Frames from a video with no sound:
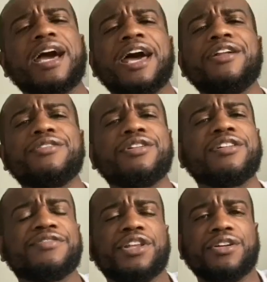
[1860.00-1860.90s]
I don't know
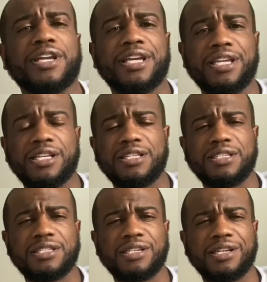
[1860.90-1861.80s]
if there
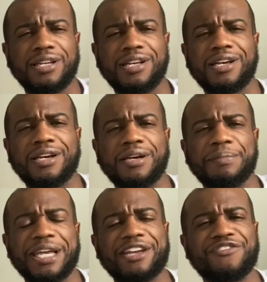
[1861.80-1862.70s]
is,
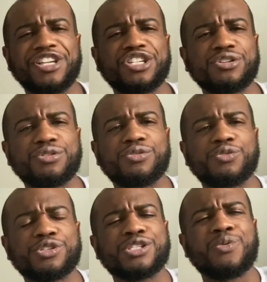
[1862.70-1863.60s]
like, official
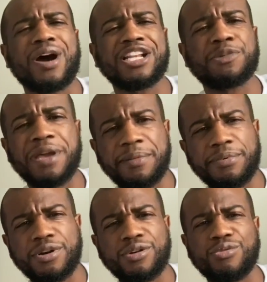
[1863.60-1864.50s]
swatch
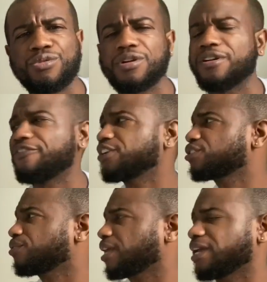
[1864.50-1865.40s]
paper or
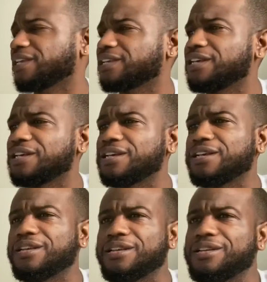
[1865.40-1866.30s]
official, like,
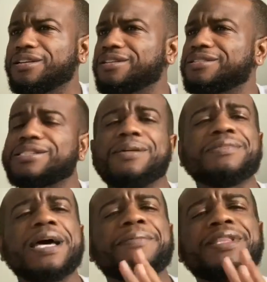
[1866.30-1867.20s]
some
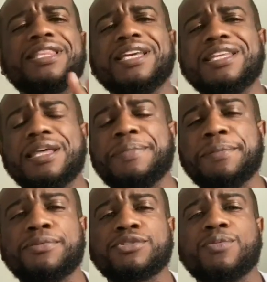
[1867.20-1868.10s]
type of thing that
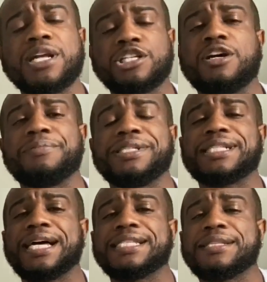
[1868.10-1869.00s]
people swatch on
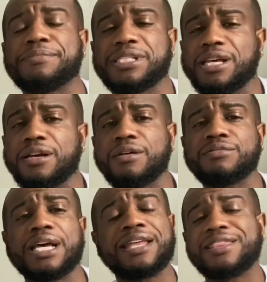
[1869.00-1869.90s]
besides themselves.
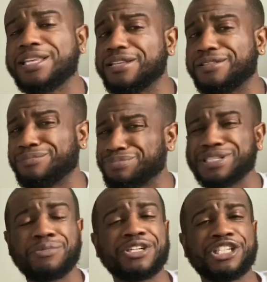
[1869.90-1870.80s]
I think
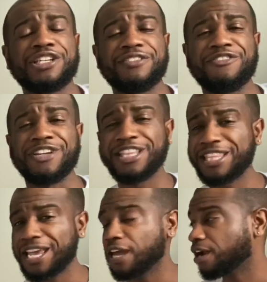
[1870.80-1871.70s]
someone should invent
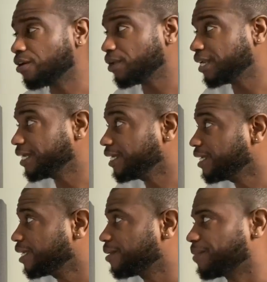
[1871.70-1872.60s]
that already,
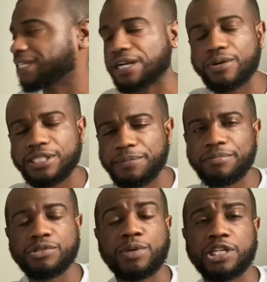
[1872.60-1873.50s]
because I always see people
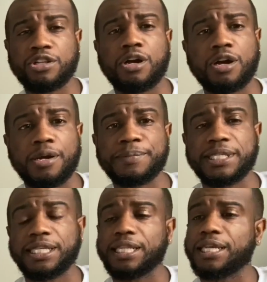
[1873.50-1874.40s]
swatch on their arms,
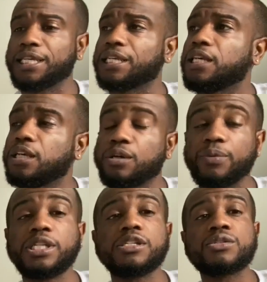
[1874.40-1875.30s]
and like,
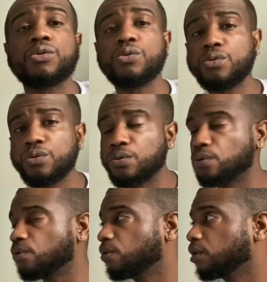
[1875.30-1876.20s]
which is
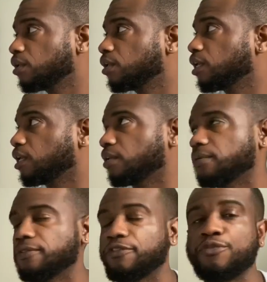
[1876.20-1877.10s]
cool
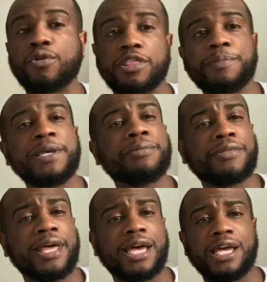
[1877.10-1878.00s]
for the people
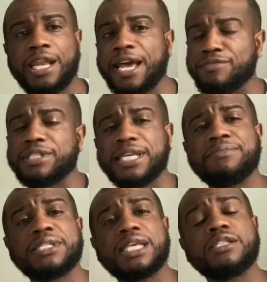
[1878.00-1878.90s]
that have the same
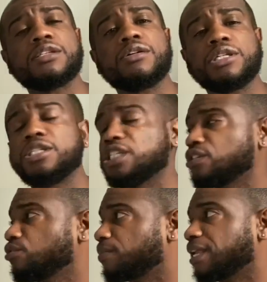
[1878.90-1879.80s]
skin tone as
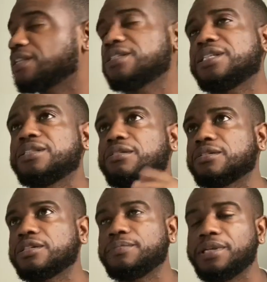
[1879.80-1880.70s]
you, but I just think there
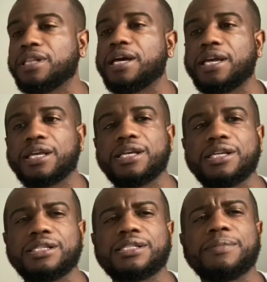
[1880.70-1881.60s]
should be like
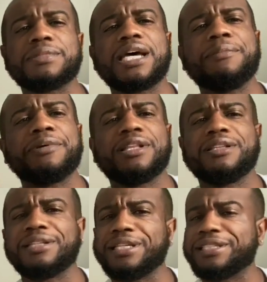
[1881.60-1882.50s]
some type of
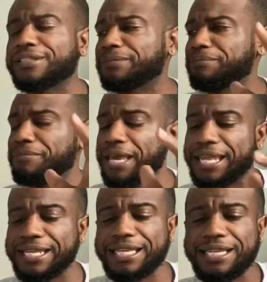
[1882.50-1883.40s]
like
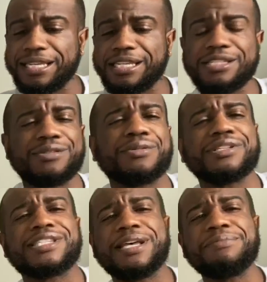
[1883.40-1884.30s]
mannequins or
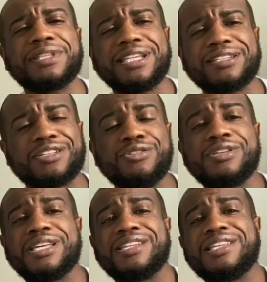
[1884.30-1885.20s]
something so you
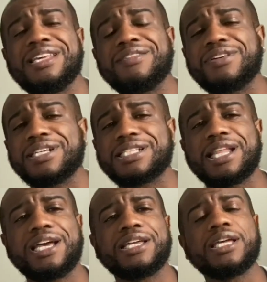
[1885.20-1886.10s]
can give us
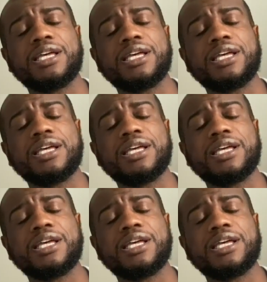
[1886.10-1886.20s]
like